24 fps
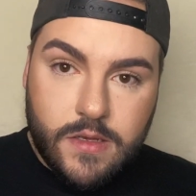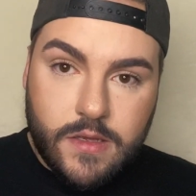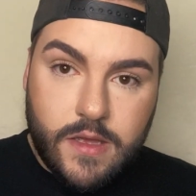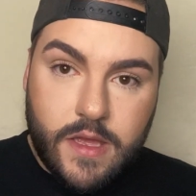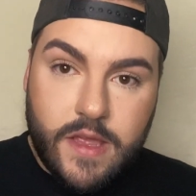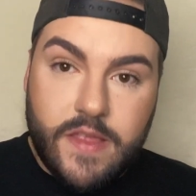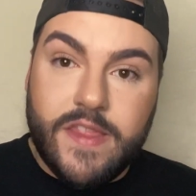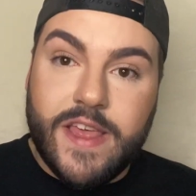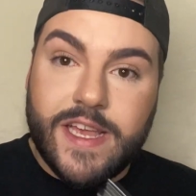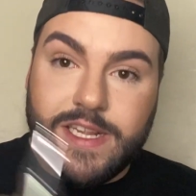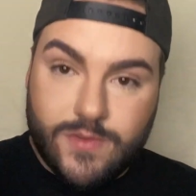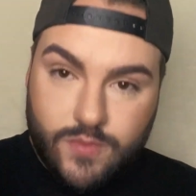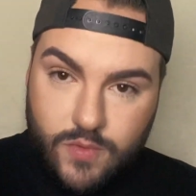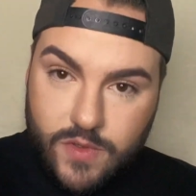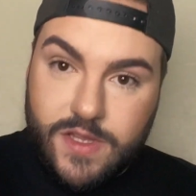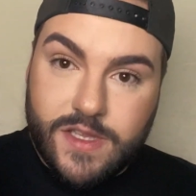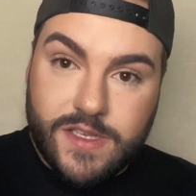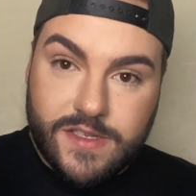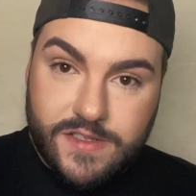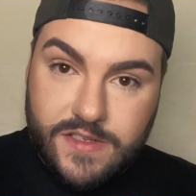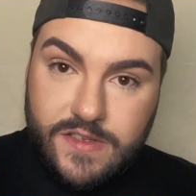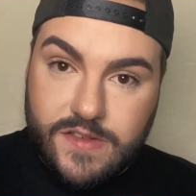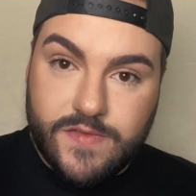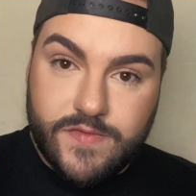And that's what
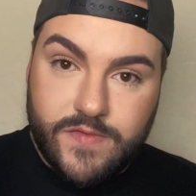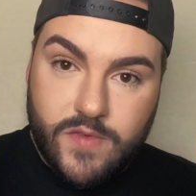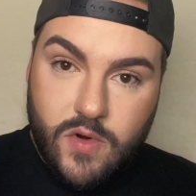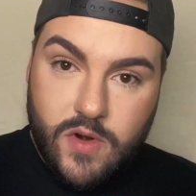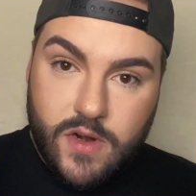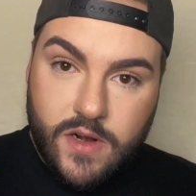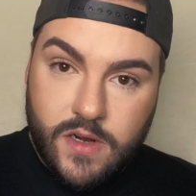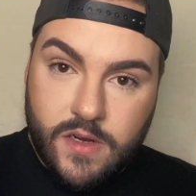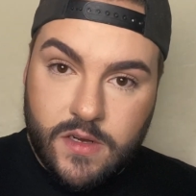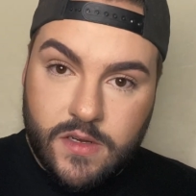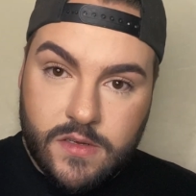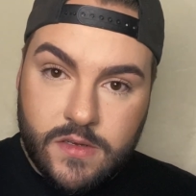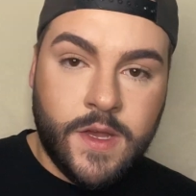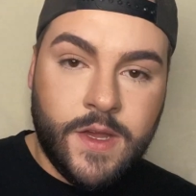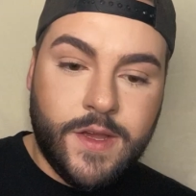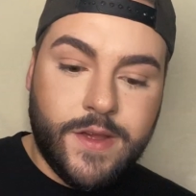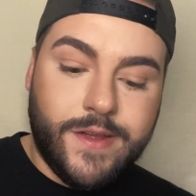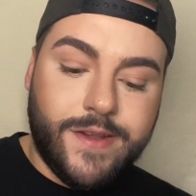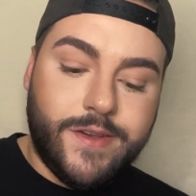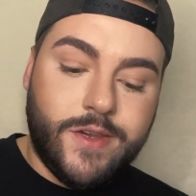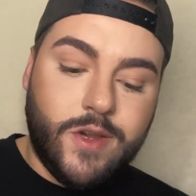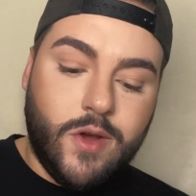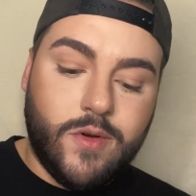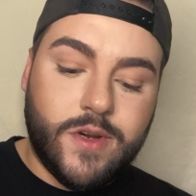this is for.
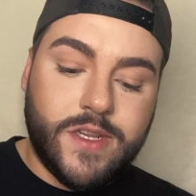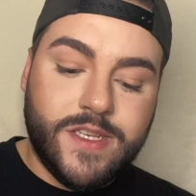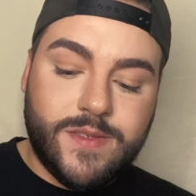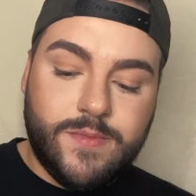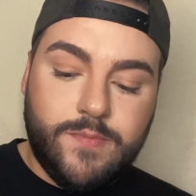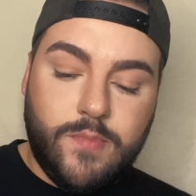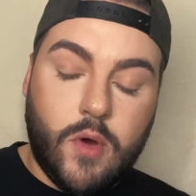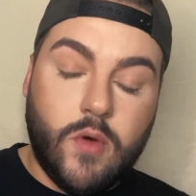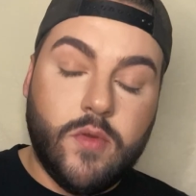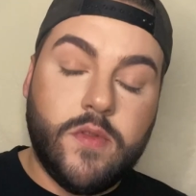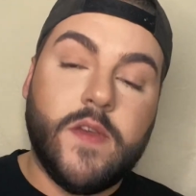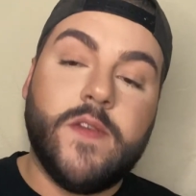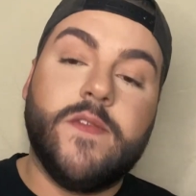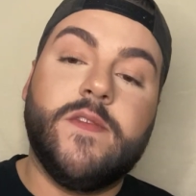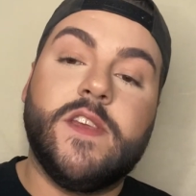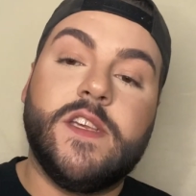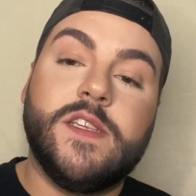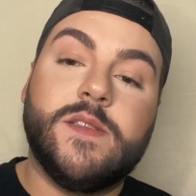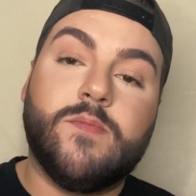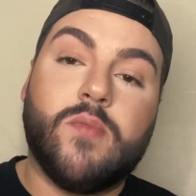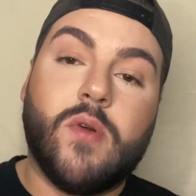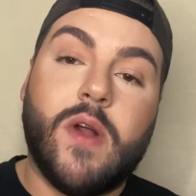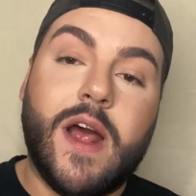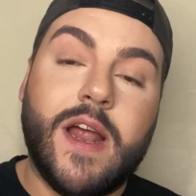Notice both of
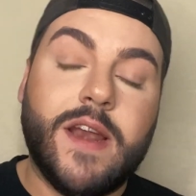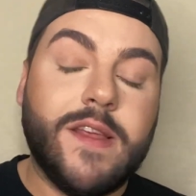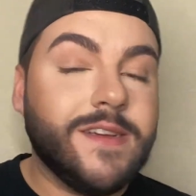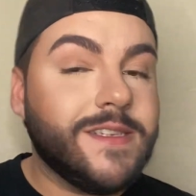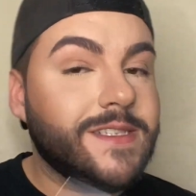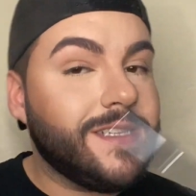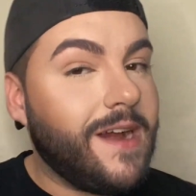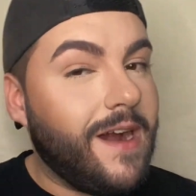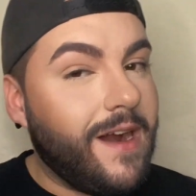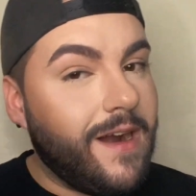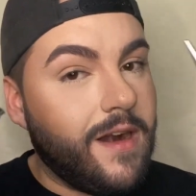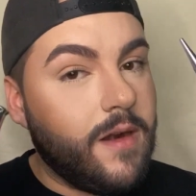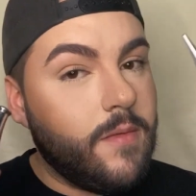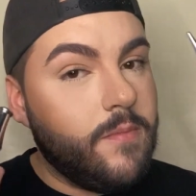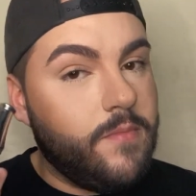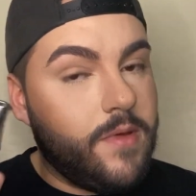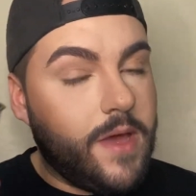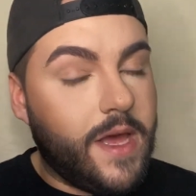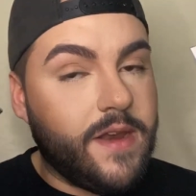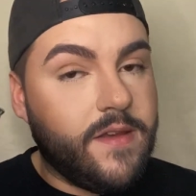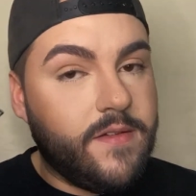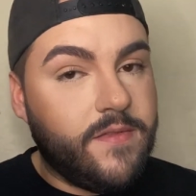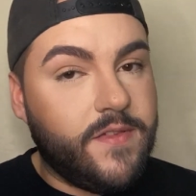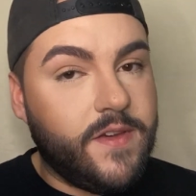these products are
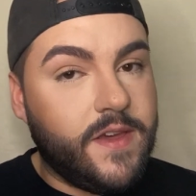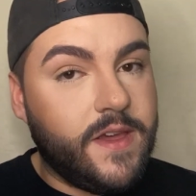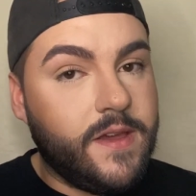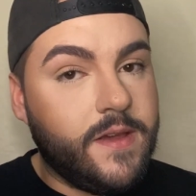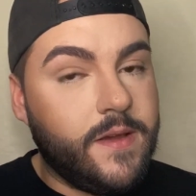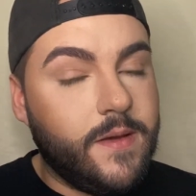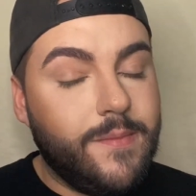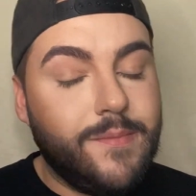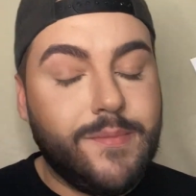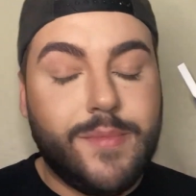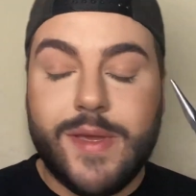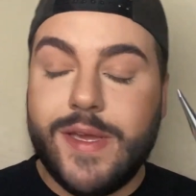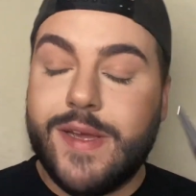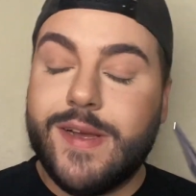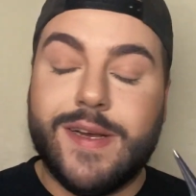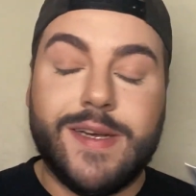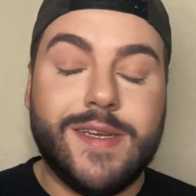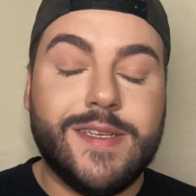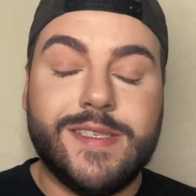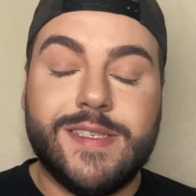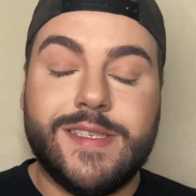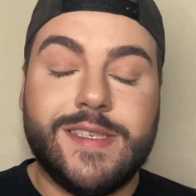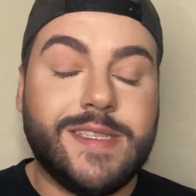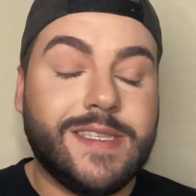Benefit
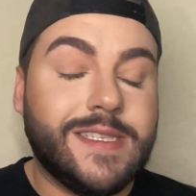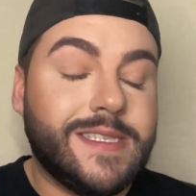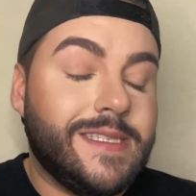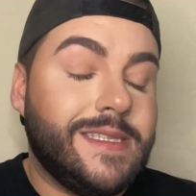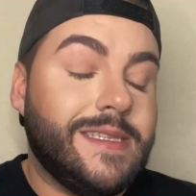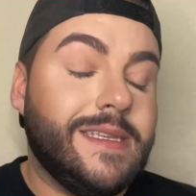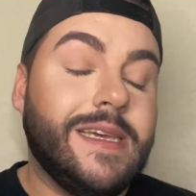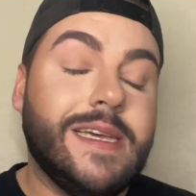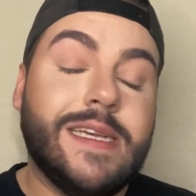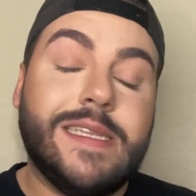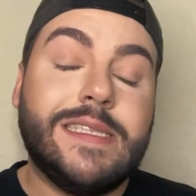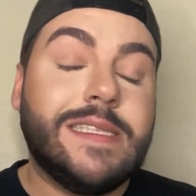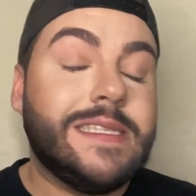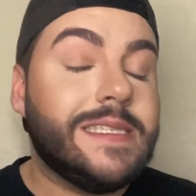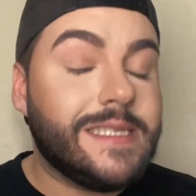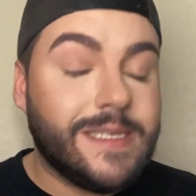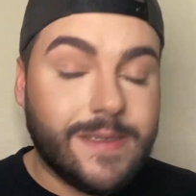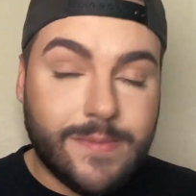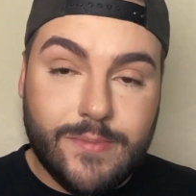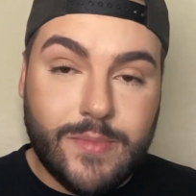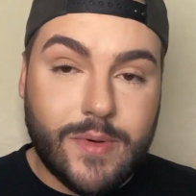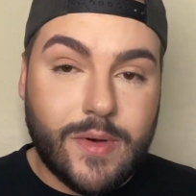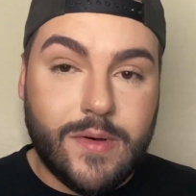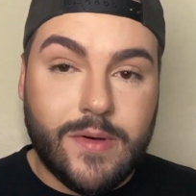because it's
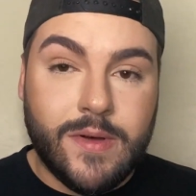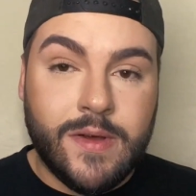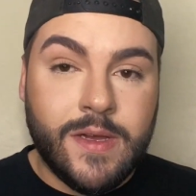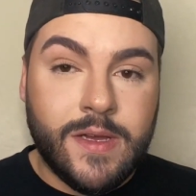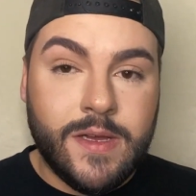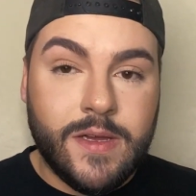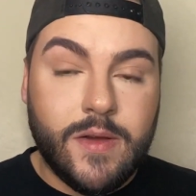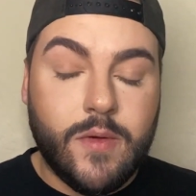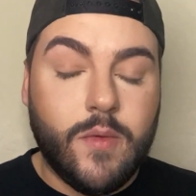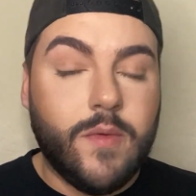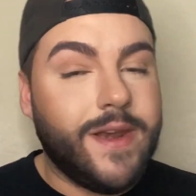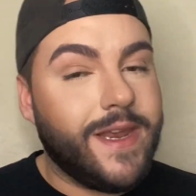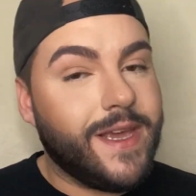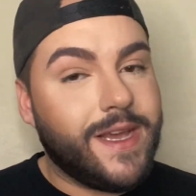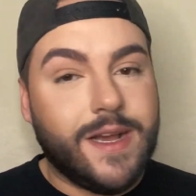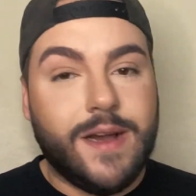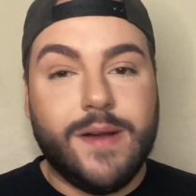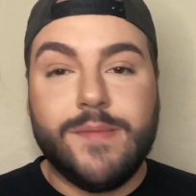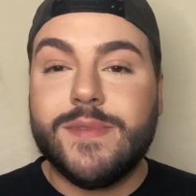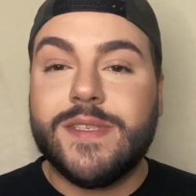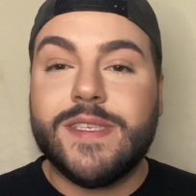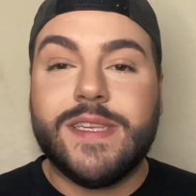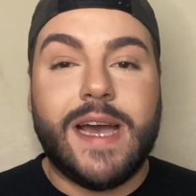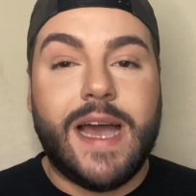simple. When it
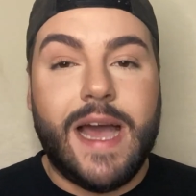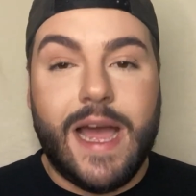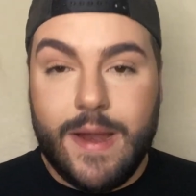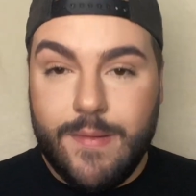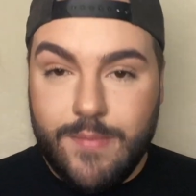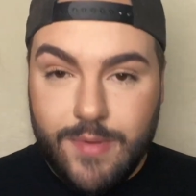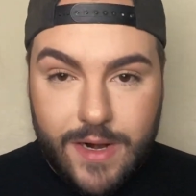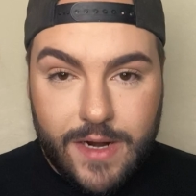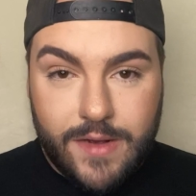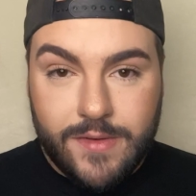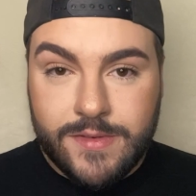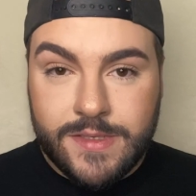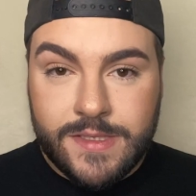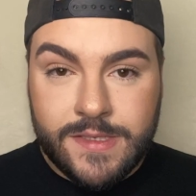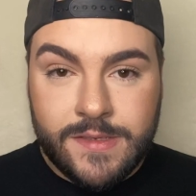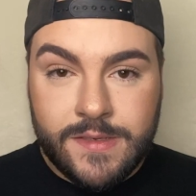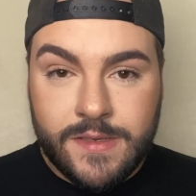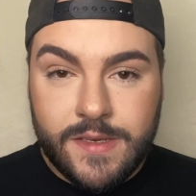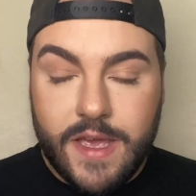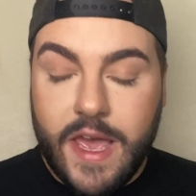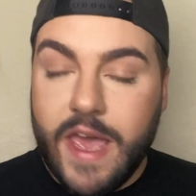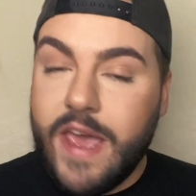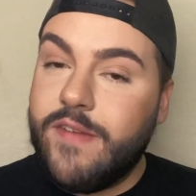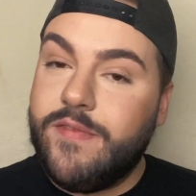comes to eyebrows,
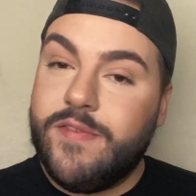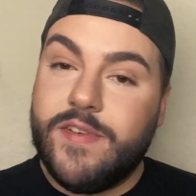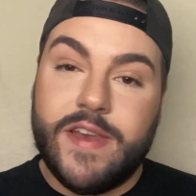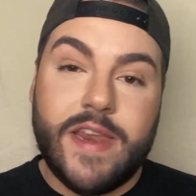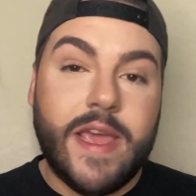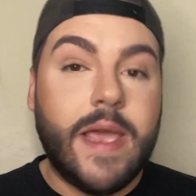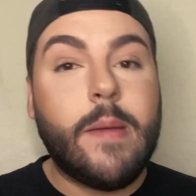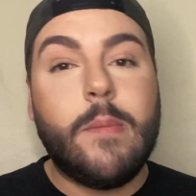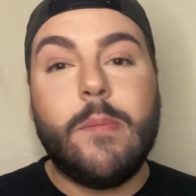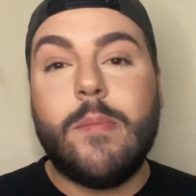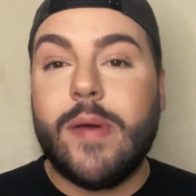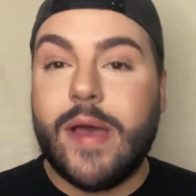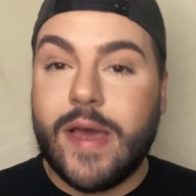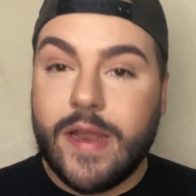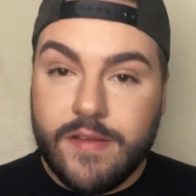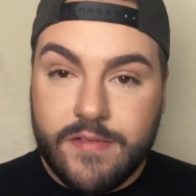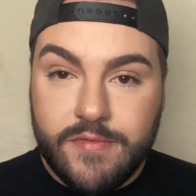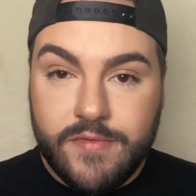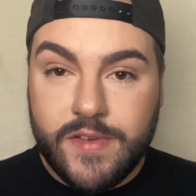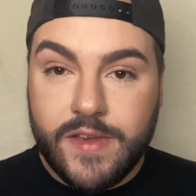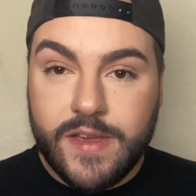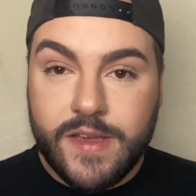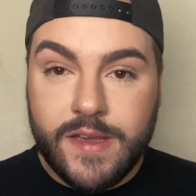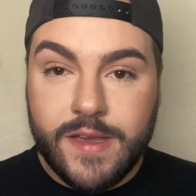if it ain't
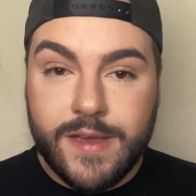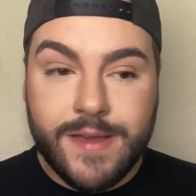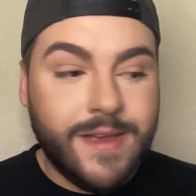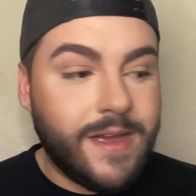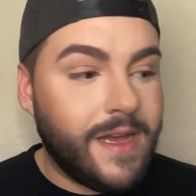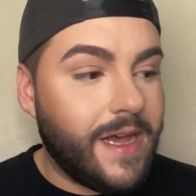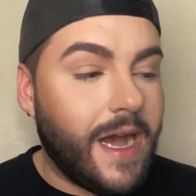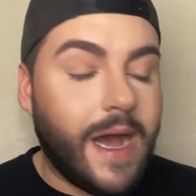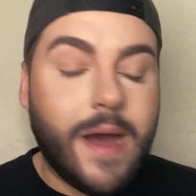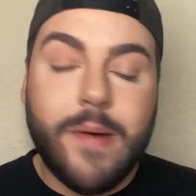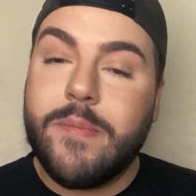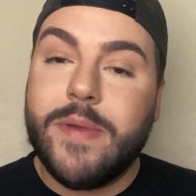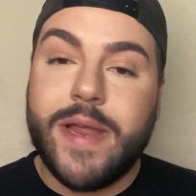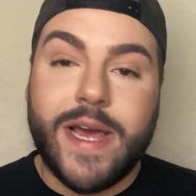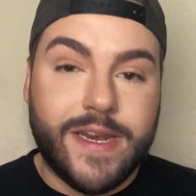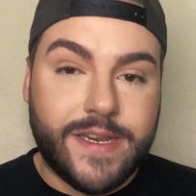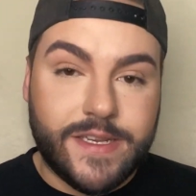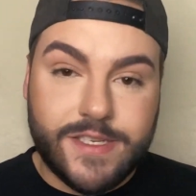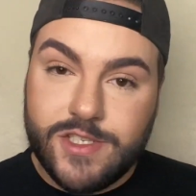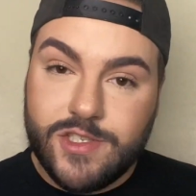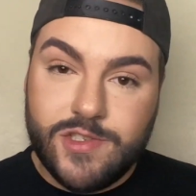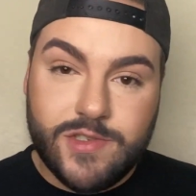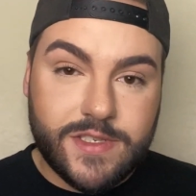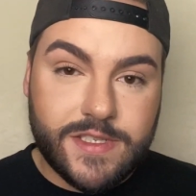Benefit, I'm not
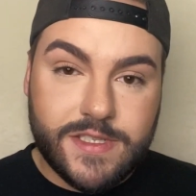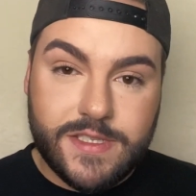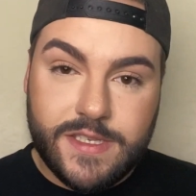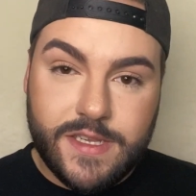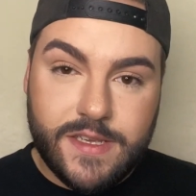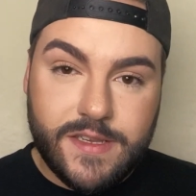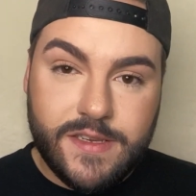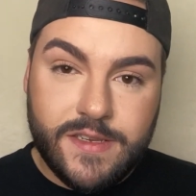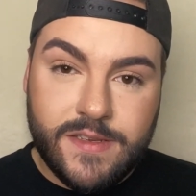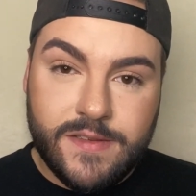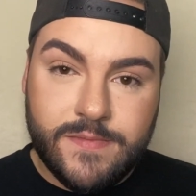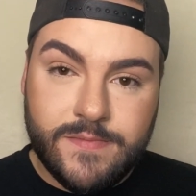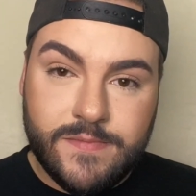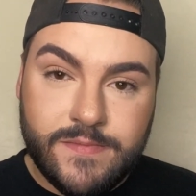interested.